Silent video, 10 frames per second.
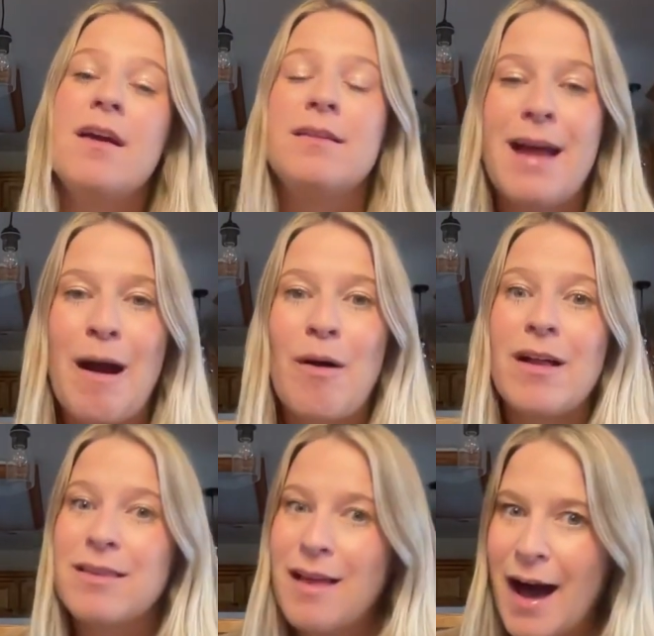Now,
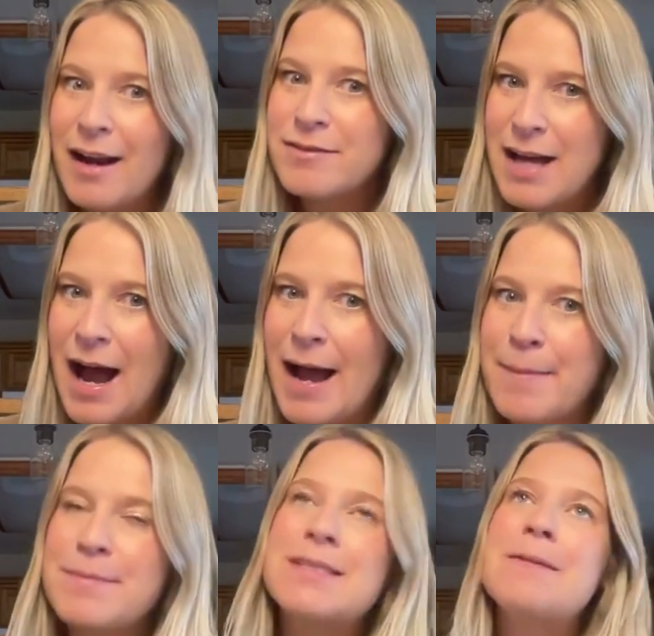a lot of
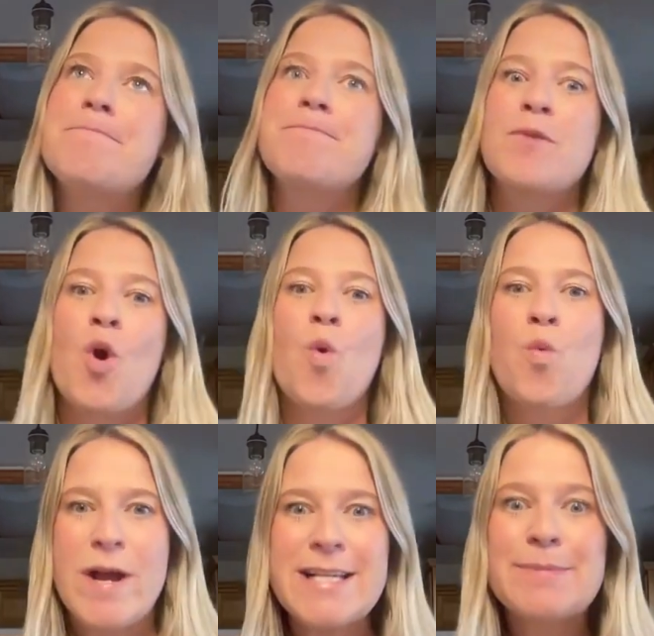times
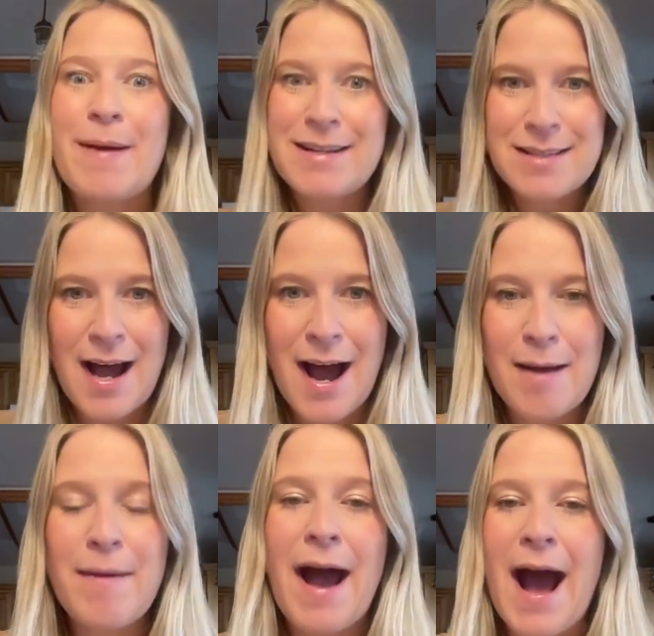we spend
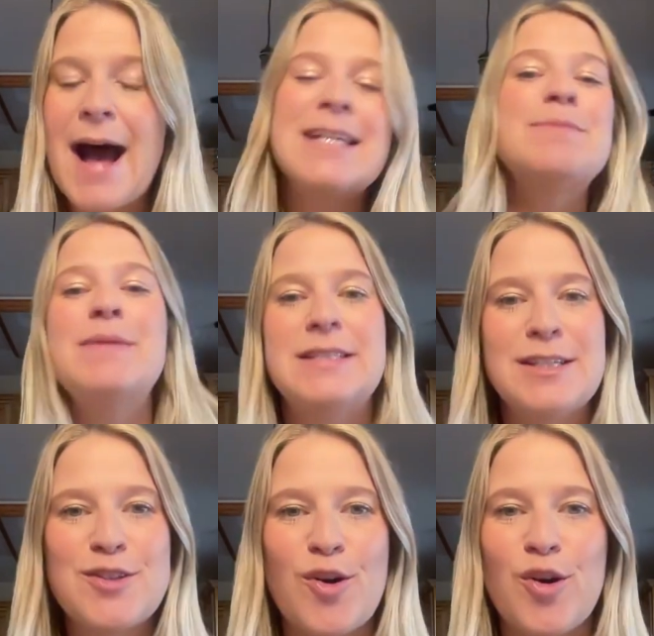time as
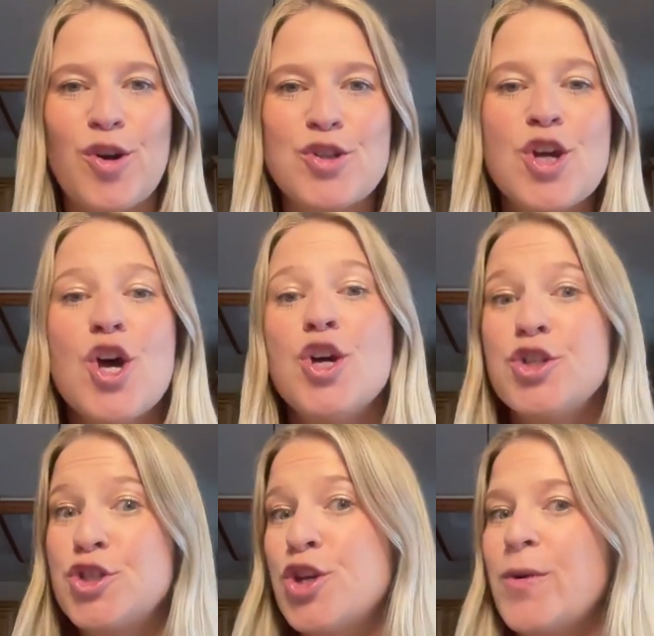business owners
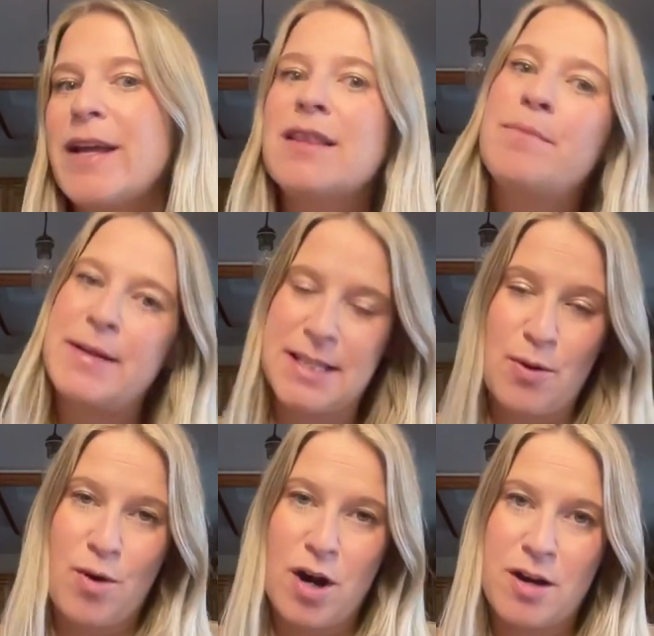doing the busy
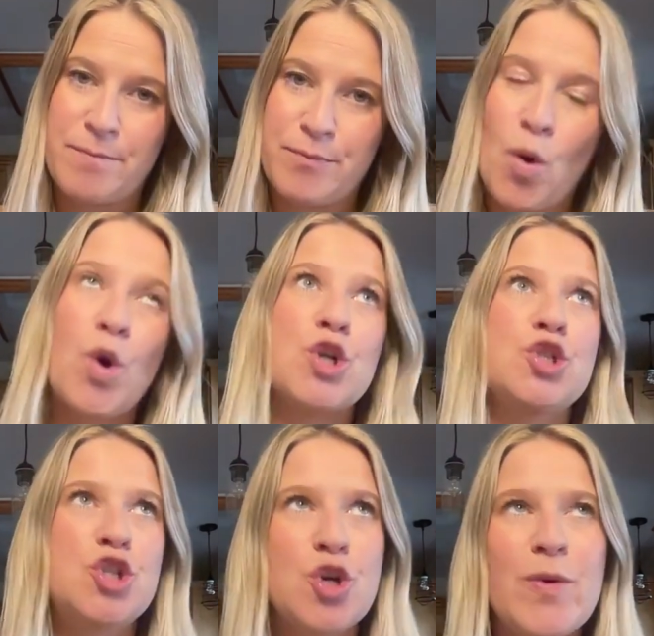work or
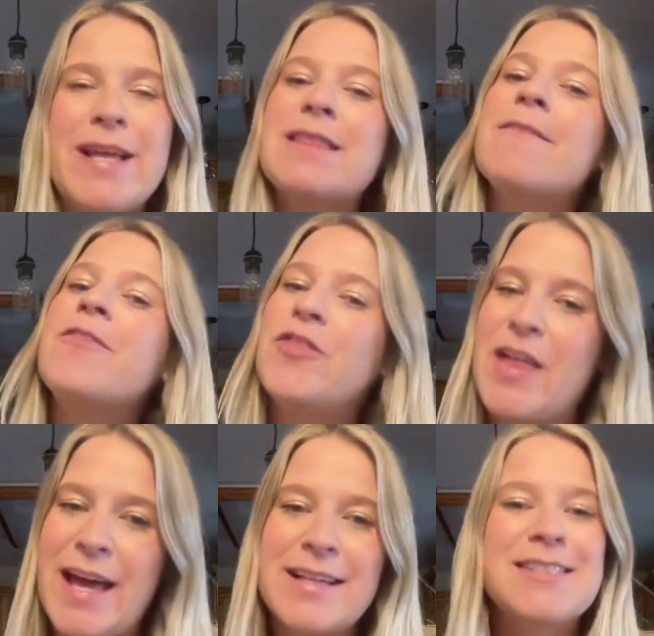doing the
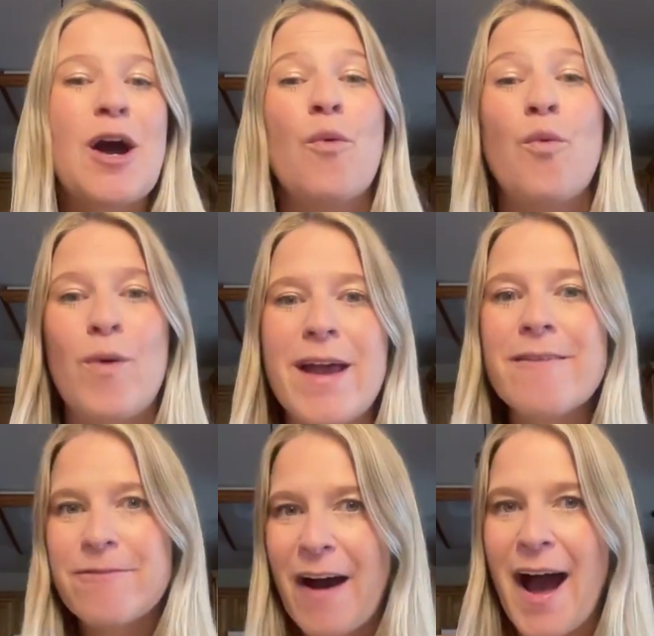things that we
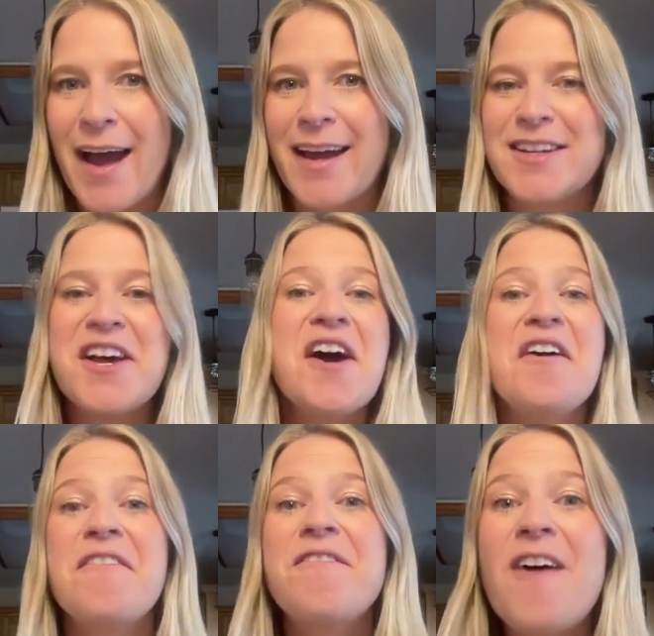find
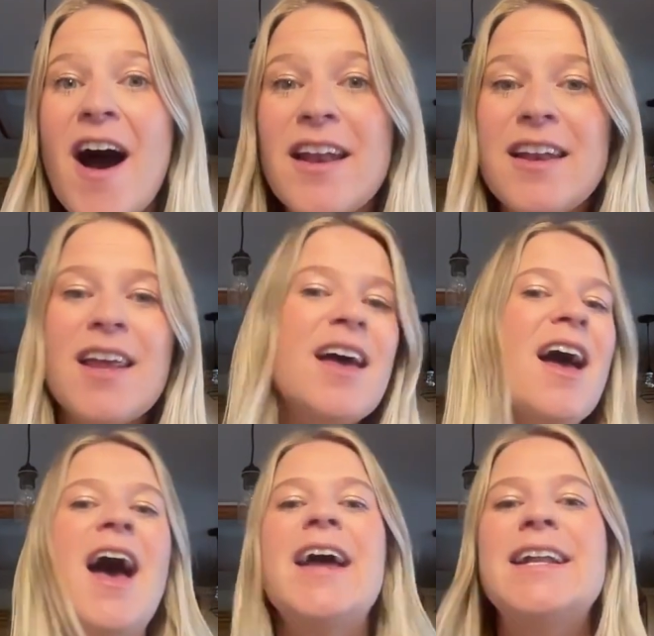fun
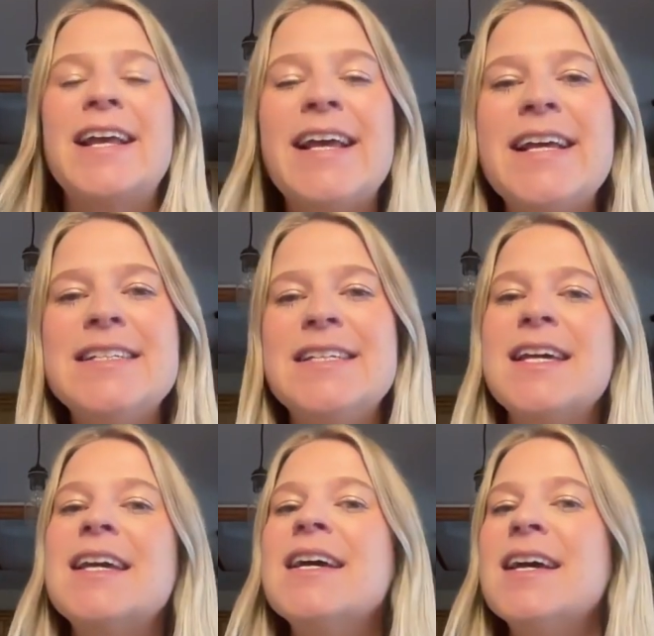and
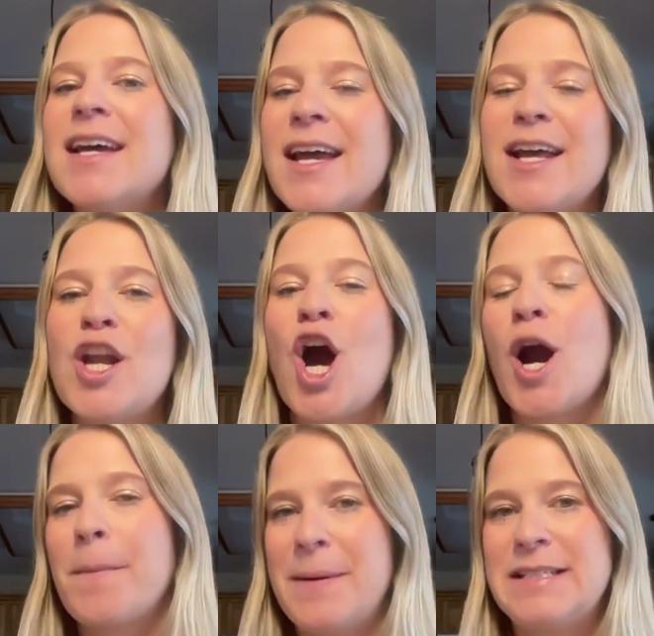easy in
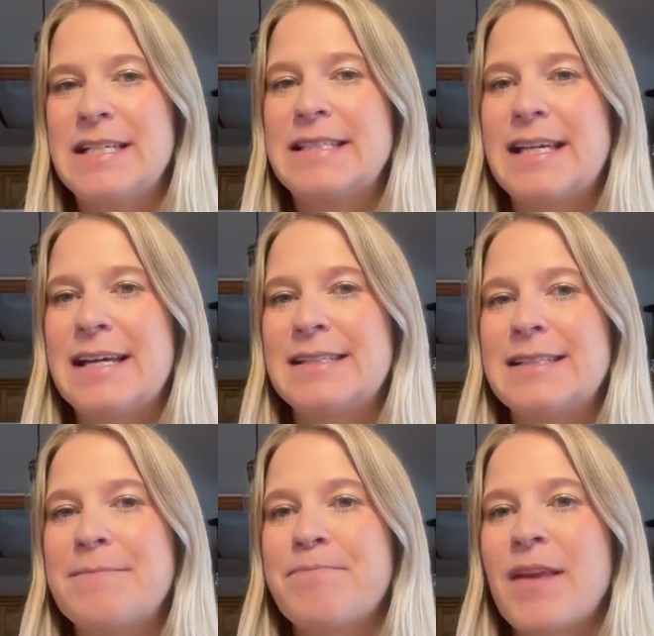our businesses.